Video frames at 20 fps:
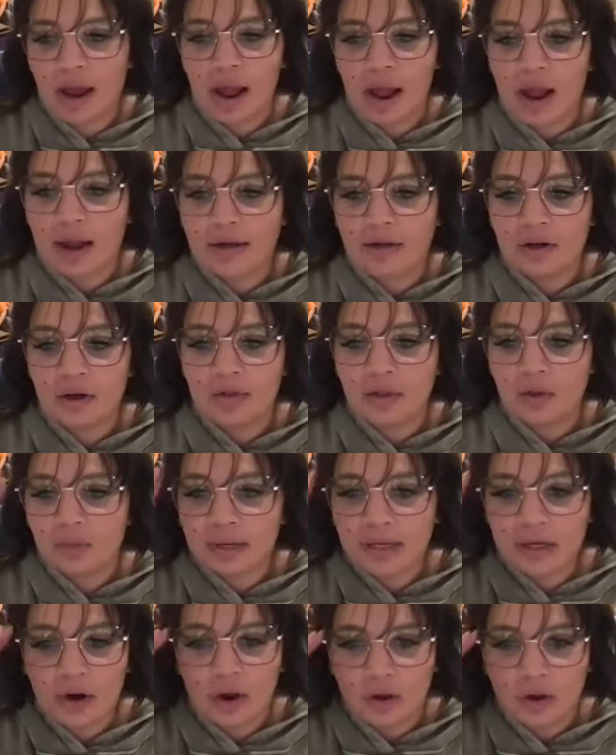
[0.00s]
I, I know that
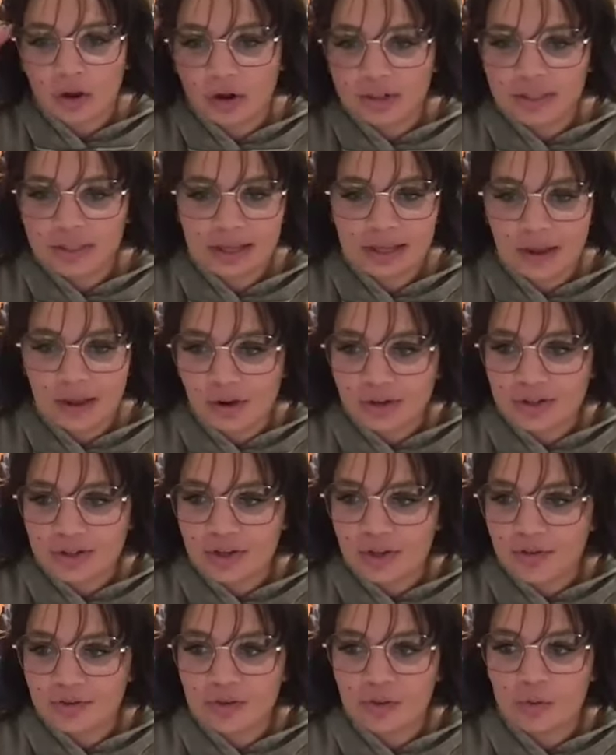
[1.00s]
we can all our, tell
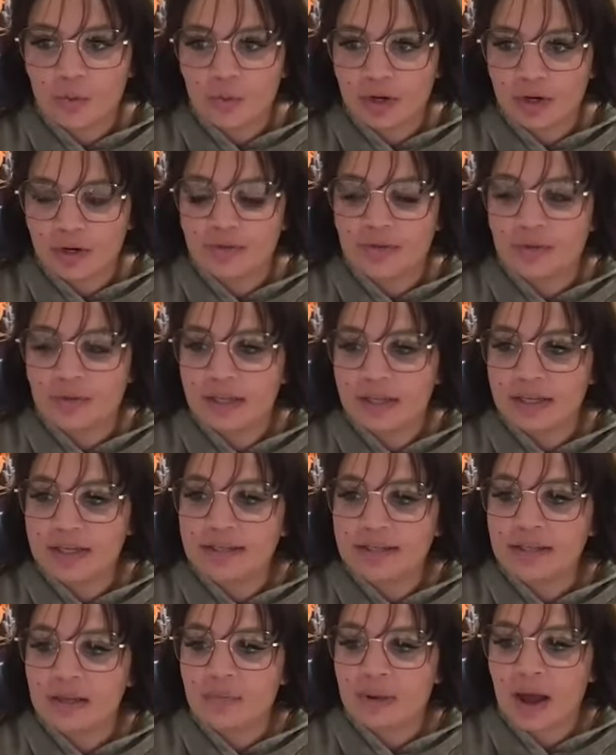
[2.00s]
ourselves some weird
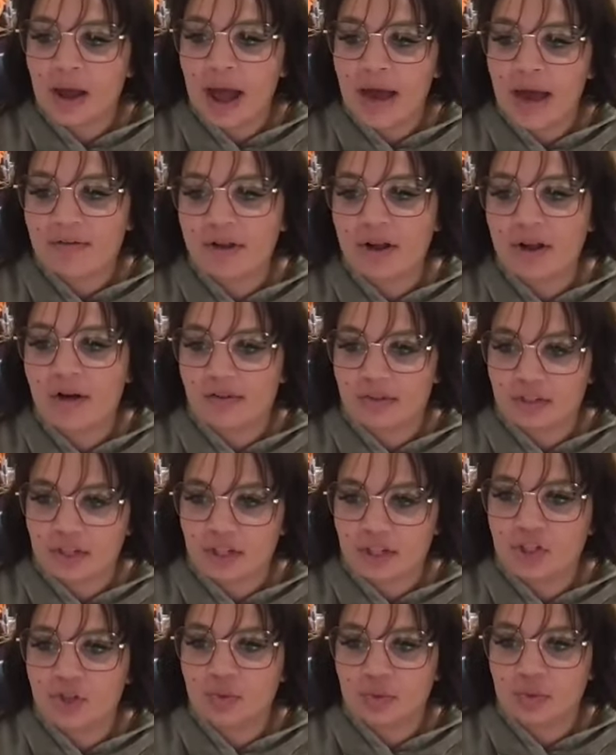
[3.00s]
things about having
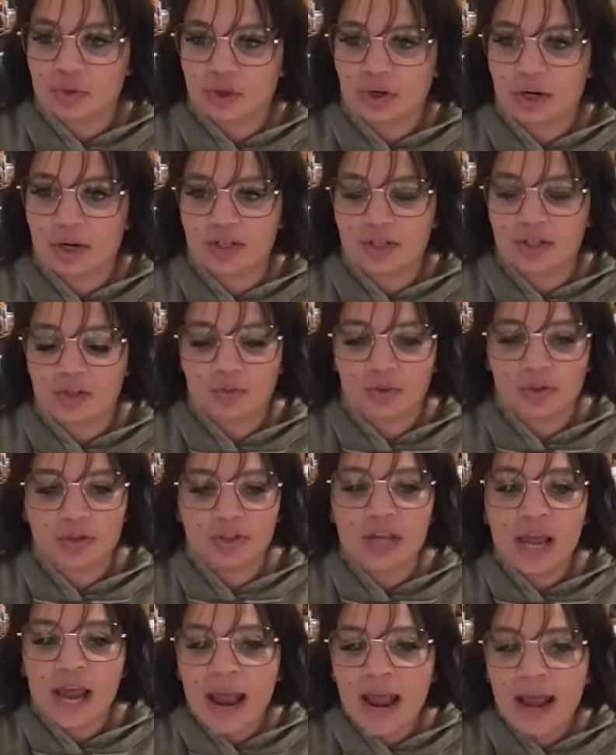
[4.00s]
conversations with our
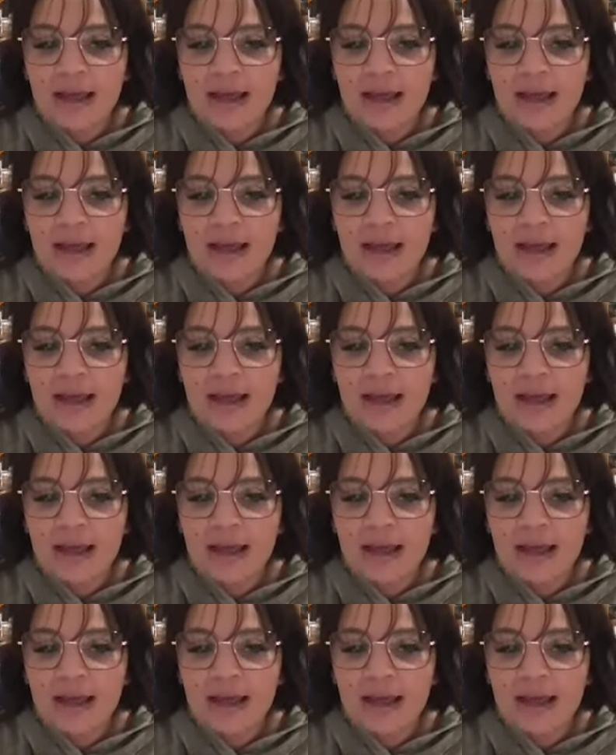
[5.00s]
customers.